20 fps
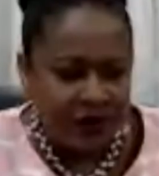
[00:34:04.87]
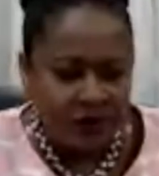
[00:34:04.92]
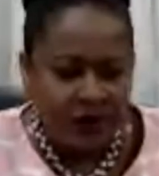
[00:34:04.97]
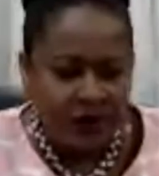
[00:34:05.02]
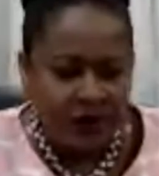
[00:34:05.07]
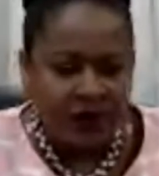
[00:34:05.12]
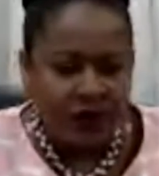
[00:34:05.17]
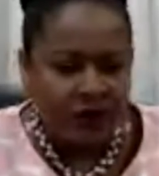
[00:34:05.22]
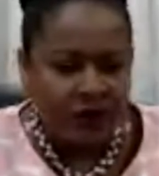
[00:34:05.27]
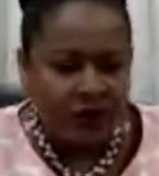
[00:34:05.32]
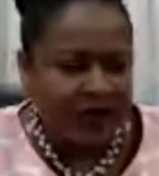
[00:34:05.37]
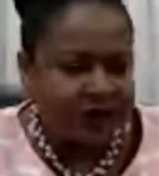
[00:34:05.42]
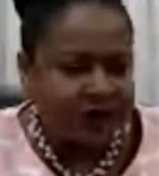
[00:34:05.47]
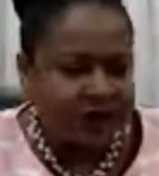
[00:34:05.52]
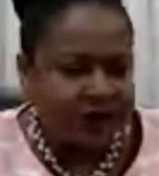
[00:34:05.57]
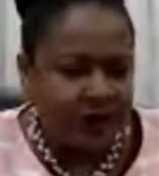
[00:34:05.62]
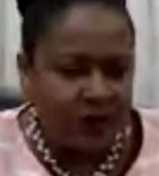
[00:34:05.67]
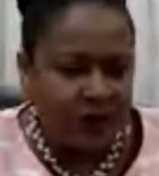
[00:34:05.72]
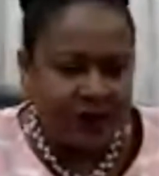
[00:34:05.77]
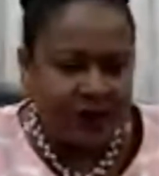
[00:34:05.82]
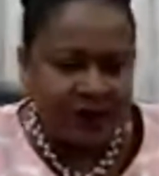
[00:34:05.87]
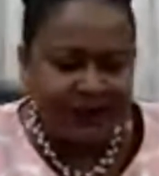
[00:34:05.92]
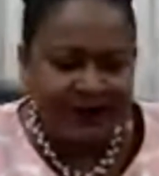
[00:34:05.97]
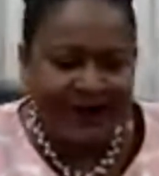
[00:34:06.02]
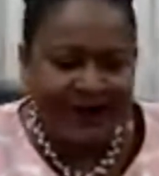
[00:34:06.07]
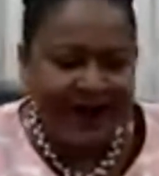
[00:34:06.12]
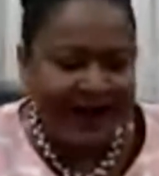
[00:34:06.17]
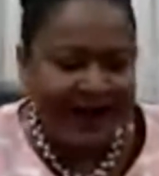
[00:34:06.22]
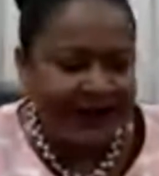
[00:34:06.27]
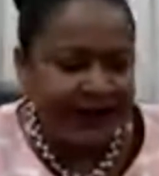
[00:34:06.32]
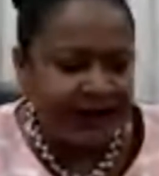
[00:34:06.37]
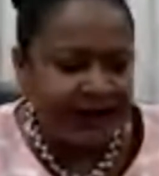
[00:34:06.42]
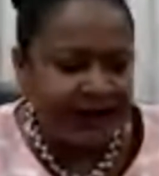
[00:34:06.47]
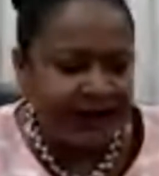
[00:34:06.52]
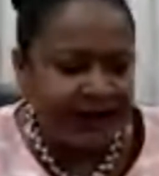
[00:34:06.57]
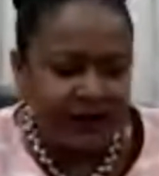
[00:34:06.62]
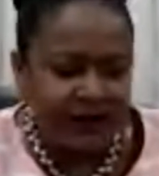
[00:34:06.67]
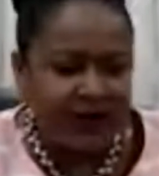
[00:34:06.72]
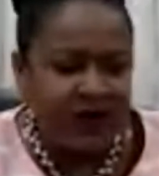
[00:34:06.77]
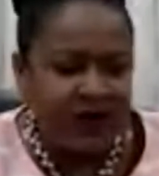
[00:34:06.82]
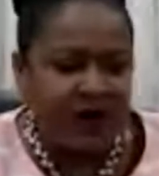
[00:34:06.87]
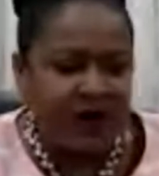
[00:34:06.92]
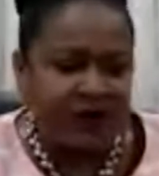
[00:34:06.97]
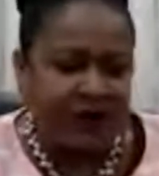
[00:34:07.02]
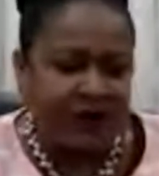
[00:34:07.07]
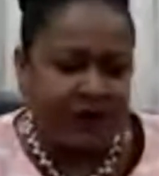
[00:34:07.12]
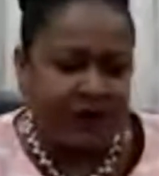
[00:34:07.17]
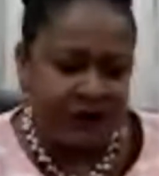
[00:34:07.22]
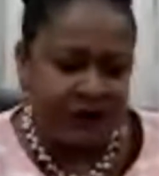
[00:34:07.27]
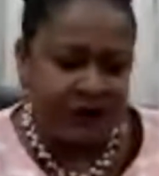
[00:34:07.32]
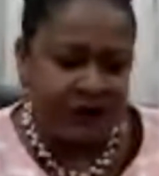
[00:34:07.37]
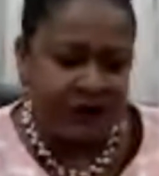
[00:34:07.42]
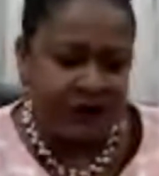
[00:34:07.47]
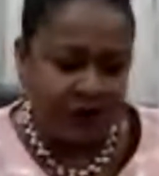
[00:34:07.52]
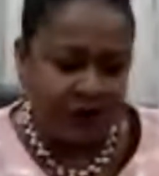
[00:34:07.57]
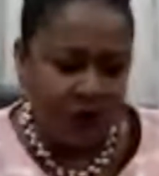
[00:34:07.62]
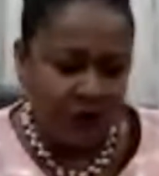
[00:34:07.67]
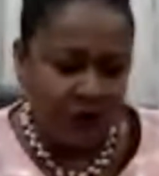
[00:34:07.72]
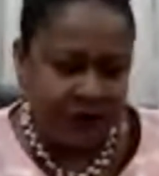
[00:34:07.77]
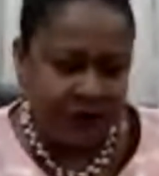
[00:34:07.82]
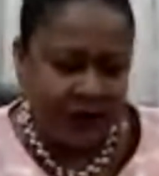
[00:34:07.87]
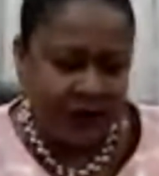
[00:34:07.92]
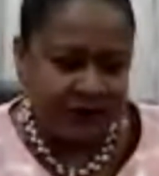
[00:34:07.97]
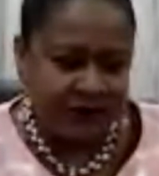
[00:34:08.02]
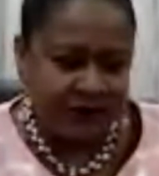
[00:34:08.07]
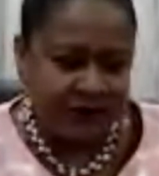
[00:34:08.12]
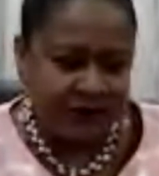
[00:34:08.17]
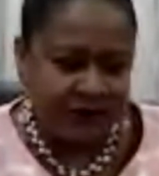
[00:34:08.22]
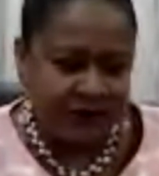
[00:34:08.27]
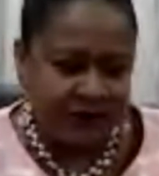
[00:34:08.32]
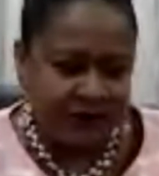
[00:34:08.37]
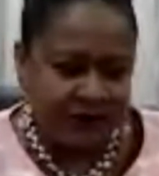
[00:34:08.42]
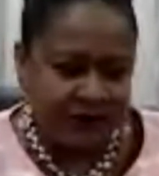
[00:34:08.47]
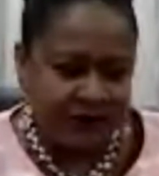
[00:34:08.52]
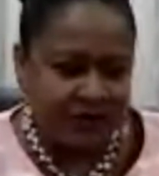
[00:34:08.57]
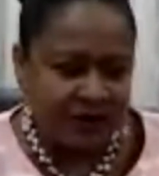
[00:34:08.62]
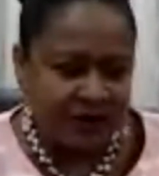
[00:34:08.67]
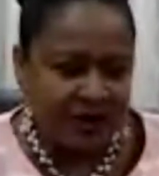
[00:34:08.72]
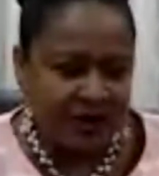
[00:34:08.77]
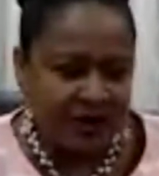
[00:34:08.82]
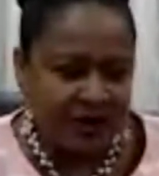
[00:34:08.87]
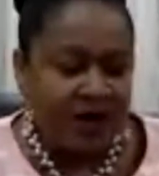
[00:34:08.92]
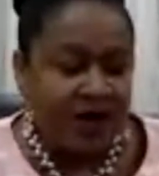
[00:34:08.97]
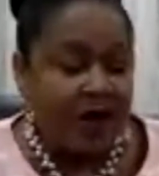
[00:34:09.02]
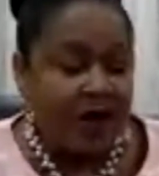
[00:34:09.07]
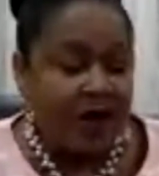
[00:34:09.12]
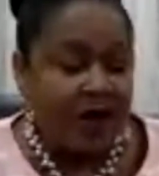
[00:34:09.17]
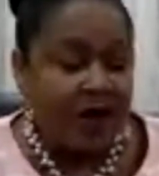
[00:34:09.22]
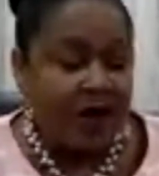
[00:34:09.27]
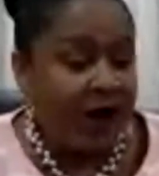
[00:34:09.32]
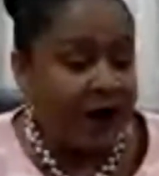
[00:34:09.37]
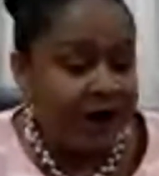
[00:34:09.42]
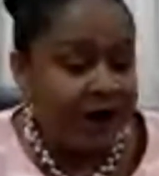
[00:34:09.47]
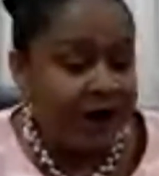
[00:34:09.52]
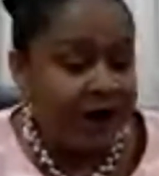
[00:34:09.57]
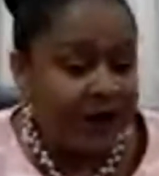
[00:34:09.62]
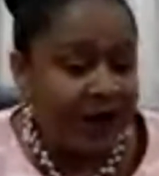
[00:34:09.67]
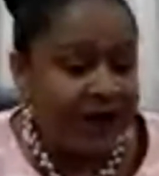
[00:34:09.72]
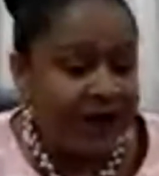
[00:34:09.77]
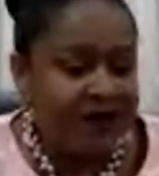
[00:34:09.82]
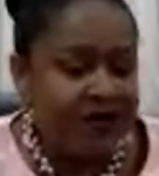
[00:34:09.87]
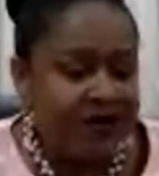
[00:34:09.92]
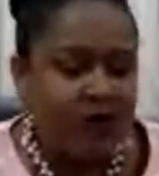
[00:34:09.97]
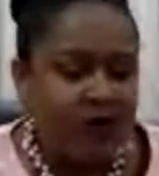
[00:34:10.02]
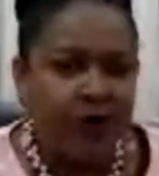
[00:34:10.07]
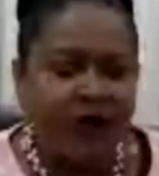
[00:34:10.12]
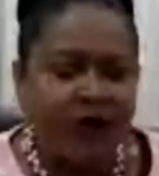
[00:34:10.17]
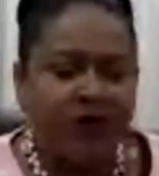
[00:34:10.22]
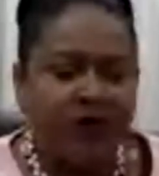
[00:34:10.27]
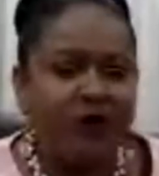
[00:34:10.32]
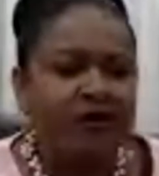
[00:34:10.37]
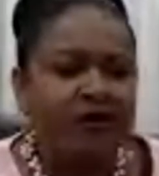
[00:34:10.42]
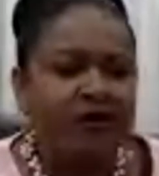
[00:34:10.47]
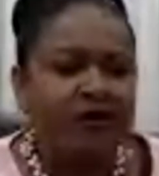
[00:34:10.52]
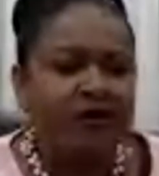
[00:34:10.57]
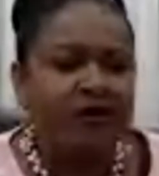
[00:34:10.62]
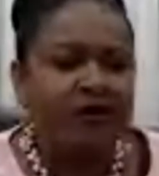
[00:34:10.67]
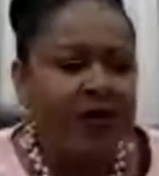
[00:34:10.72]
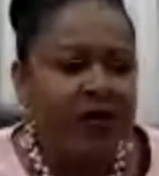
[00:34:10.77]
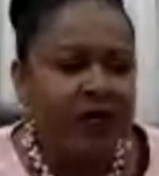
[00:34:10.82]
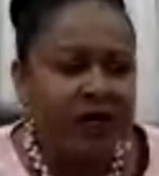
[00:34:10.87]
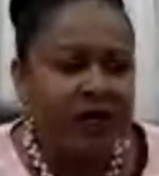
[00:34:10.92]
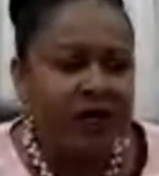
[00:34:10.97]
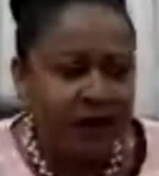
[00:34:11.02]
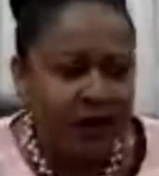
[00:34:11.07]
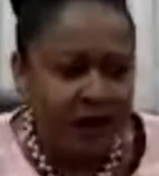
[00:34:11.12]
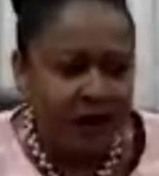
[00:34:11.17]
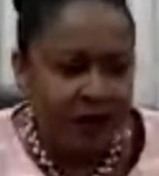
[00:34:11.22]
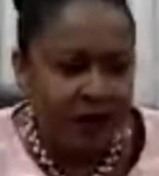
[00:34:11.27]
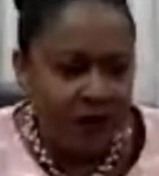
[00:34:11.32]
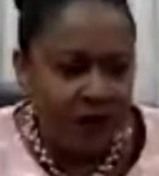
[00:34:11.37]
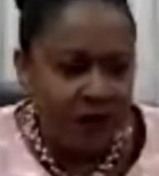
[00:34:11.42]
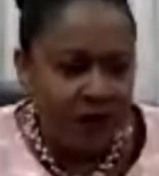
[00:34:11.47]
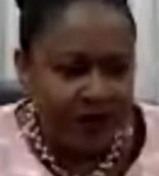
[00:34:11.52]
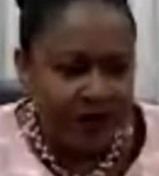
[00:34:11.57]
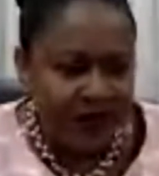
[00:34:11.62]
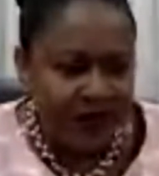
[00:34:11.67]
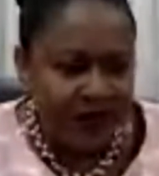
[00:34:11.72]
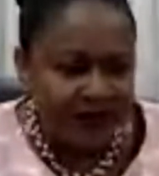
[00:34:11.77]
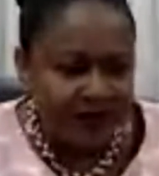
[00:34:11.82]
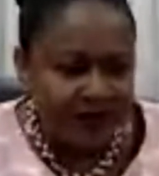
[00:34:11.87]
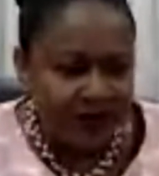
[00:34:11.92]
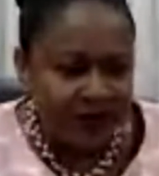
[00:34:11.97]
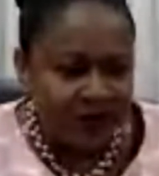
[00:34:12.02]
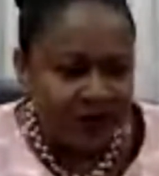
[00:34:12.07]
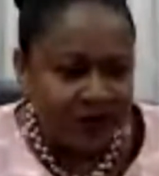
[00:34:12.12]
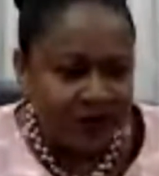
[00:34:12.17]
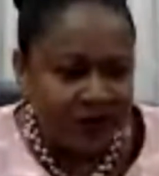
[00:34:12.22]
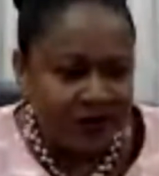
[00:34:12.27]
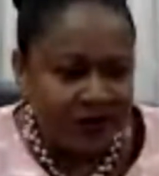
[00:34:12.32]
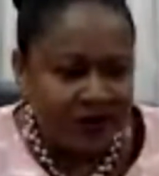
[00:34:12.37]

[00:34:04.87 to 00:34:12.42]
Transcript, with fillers: We are not as broad as any of the other regional organizations. Apart from that, we are not a political organization.